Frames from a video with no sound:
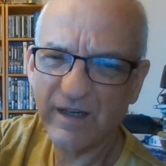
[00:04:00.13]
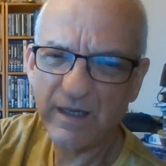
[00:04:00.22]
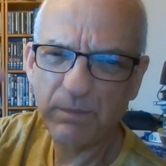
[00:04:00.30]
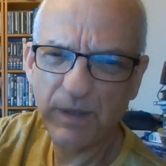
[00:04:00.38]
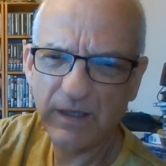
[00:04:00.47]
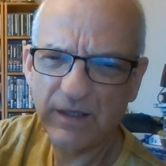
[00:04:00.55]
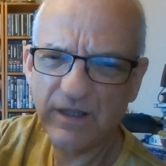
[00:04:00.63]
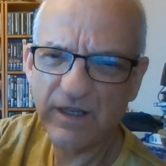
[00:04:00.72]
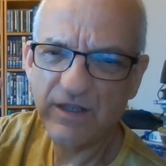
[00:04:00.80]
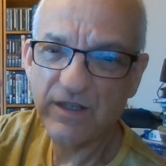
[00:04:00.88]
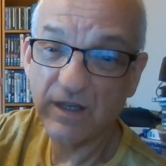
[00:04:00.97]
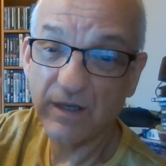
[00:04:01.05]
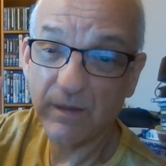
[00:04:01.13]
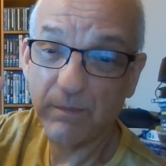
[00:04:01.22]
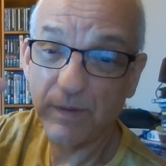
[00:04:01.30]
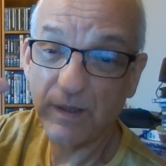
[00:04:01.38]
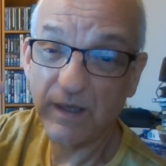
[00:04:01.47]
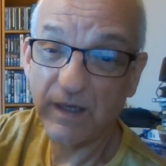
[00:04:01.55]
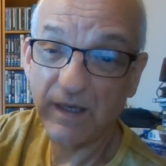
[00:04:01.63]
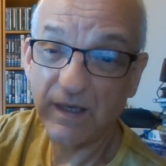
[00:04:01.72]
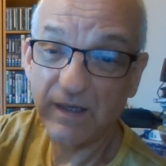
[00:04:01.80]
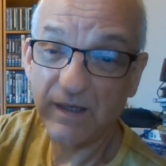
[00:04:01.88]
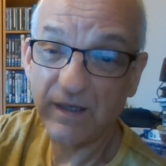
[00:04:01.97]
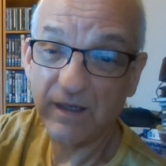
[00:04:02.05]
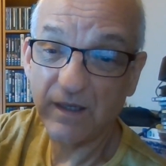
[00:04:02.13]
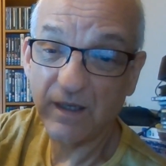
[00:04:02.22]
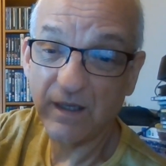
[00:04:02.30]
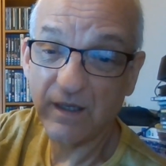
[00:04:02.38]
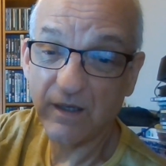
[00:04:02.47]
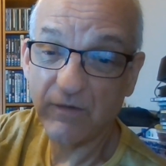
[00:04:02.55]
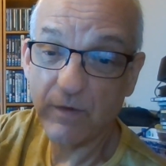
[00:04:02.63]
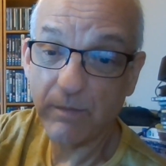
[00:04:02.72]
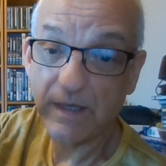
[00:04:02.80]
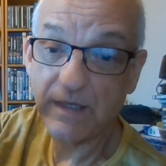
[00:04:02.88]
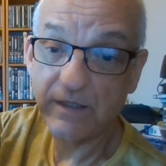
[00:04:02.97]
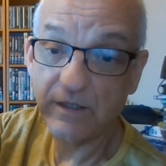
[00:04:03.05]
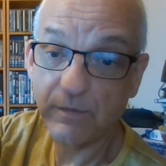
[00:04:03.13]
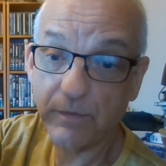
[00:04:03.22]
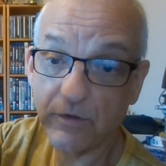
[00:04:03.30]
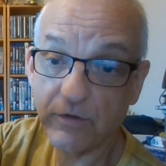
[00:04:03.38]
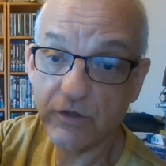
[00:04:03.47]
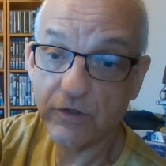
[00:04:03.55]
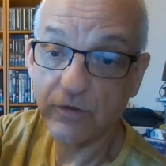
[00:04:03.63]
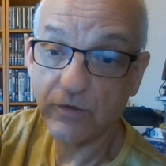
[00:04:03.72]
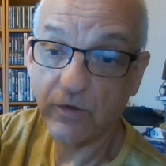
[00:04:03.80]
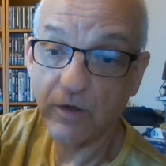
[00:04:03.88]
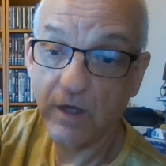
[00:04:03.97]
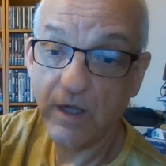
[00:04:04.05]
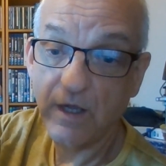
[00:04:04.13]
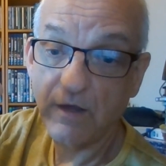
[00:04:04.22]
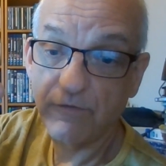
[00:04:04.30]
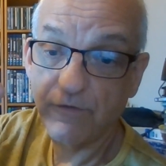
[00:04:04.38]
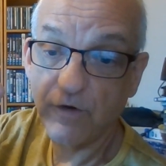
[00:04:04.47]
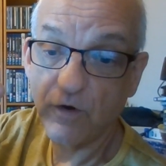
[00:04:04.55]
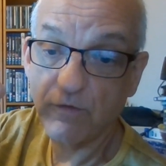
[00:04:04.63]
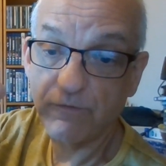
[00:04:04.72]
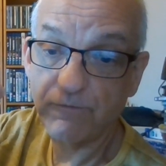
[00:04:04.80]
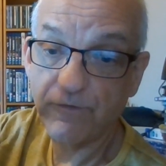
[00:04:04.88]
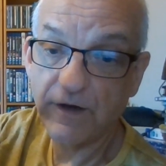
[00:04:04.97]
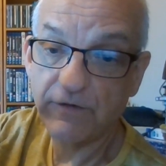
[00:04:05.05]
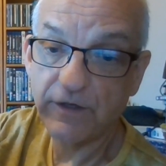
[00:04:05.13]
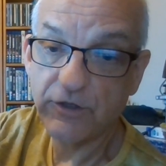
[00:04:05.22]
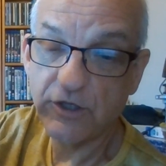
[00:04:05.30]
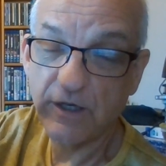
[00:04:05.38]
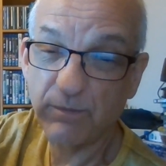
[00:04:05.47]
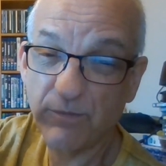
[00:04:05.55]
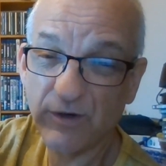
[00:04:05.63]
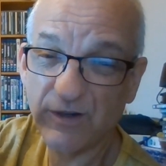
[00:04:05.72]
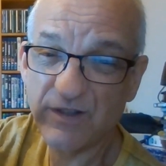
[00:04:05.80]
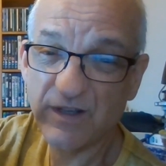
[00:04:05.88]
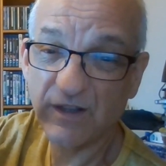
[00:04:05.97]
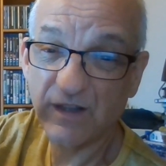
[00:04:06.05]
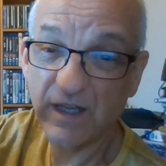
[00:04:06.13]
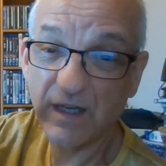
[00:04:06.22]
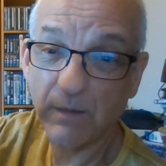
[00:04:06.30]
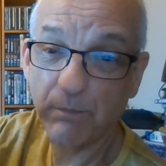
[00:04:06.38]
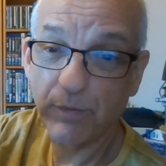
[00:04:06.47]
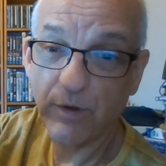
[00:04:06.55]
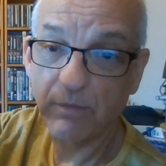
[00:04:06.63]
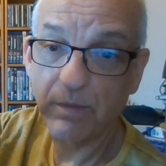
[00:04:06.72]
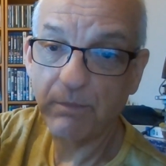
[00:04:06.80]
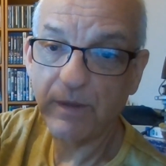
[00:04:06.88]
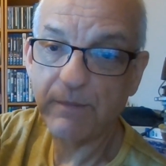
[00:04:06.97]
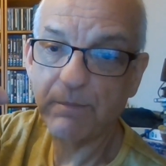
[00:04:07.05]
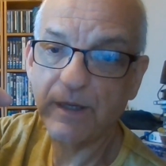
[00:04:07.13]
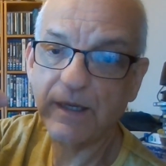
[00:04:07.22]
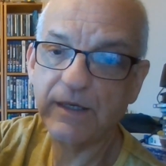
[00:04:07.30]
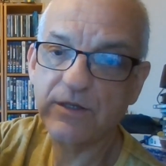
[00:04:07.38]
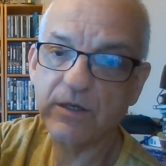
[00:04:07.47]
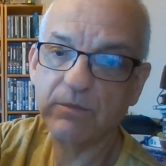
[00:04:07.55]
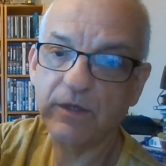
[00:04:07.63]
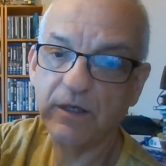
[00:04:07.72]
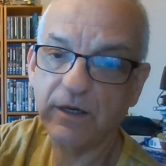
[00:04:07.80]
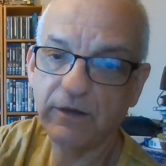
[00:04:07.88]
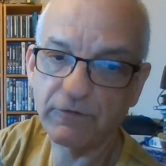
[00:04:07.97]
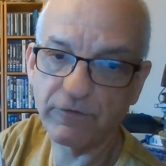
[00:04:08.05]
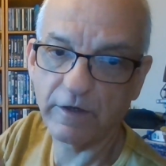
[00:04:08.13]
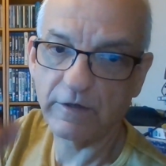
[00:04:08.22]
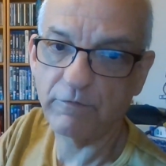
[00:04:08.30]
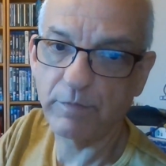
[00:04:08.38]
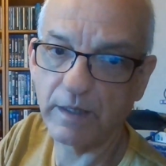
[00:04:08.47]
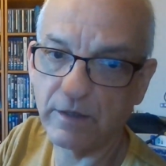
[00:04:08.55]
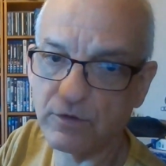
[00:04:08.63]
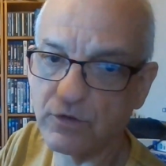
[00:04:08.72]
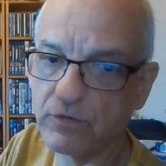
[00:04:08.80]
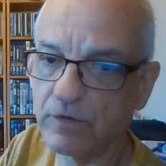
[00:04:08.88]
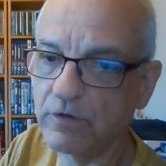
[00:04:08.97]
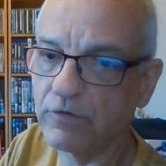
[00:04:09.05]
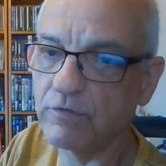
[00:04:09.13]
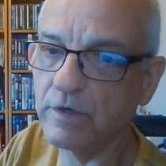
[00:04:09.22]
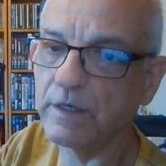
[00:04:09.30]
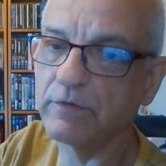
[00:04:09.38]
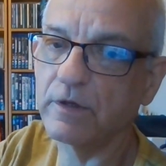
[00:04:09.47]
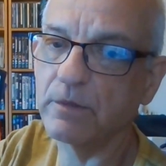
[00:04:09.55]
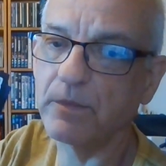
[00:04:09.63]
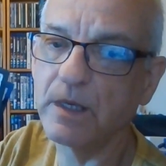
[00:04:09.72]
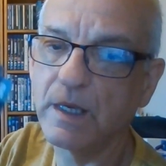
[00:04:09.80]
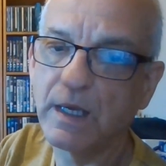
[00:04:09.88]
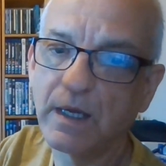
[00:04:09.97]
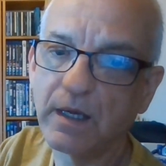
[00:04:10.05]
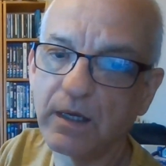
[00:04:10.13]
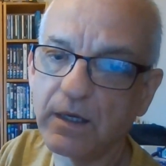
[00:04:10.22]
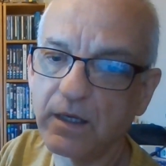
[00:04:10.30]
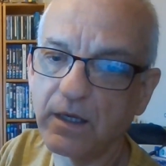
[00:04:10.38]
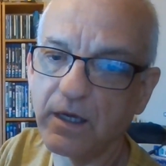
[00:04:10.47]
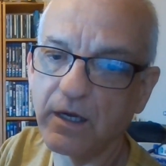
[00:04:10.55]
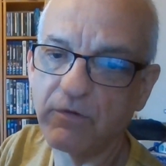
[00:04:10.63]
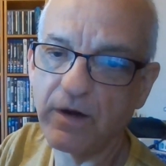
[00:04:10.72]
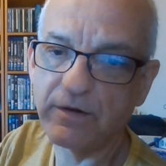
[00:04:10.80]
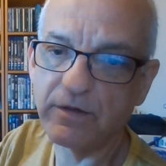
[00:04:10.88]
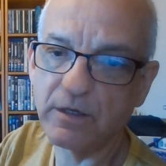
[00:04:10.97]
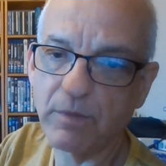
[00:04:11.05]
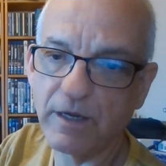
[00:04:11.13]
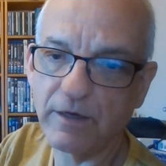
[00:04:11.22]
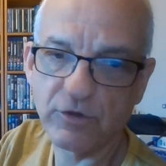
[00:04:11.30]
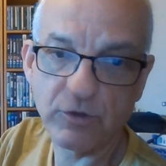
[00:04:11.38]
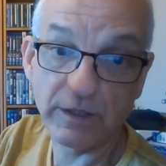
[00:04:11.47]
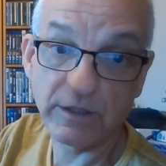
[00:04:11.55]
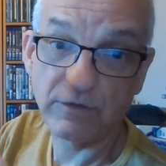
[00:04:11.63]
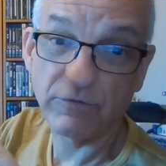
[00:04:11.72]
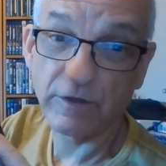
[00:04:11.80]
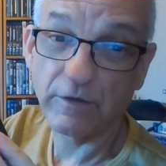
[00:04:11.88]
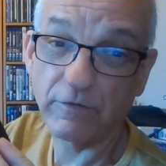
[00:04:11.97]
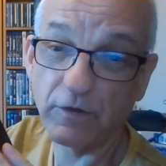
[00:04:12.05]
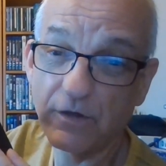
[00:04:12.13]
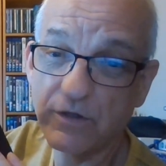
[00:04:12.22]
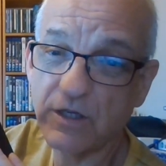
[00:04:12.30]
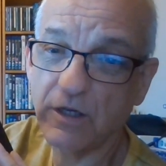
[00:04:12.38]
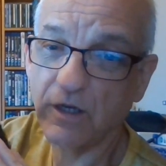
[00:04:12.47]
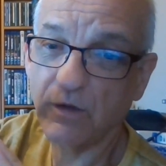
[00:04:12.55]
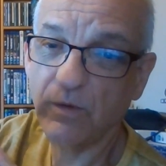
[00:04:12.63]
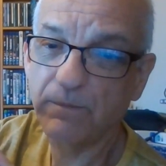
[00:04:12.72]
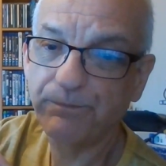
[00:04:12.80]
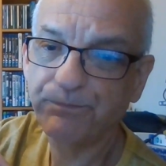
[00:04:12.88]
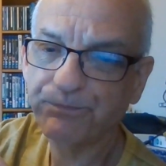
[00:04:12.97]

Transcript: I picked these up in a remaindered bookstore for very cheap price. I think I probably paid something like £5 for the three of them around about 25 years ago.